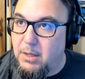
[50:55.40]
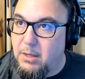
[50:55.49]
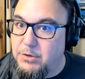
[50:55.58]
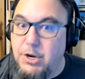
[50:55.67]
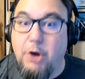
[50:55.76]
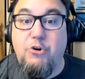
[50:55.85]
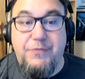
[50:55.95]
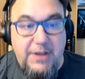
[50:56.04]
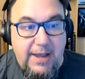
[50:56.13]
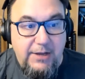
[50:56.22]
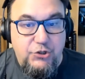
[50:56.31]

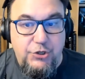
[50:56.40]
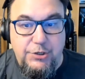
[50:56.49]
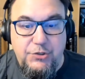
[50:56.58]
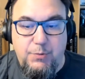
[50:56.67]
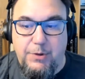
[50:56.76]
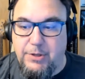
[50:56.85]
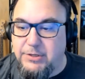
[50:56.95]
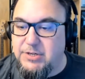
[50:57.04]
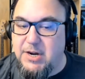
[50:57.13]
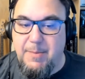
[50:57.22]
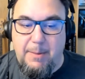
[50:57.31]
notifications when
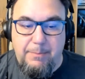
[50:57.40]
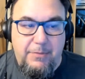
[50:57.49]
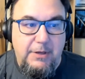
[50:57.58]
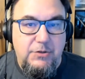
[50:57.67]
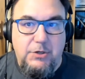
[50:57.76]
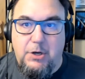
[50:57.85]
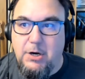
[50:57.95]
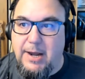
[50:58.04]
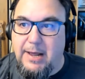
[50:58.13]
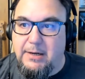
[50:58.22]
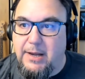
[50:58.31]
things come up, things
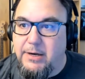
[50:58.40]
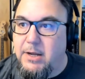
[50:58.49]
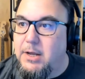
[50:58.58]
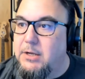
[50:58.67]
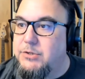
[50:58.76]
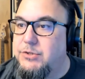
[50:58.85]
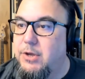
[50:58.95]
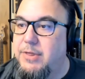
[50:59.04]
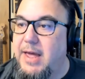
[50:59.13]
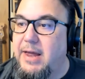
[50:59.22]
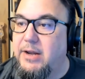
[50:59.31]
along that line.
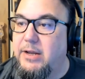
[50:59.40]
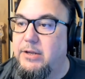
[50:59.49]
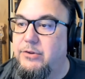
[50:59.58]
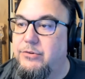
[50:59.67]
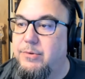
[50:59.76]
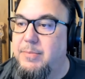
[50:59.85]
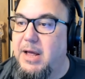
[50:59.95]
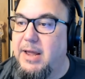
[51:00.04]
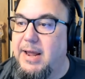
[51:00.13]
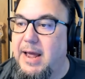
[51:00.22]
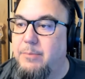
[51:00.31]
So that is
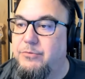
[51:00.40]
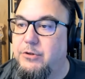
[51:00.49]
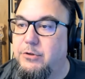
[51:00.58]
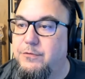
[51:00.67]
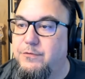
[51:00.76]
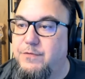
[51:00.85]
my absolute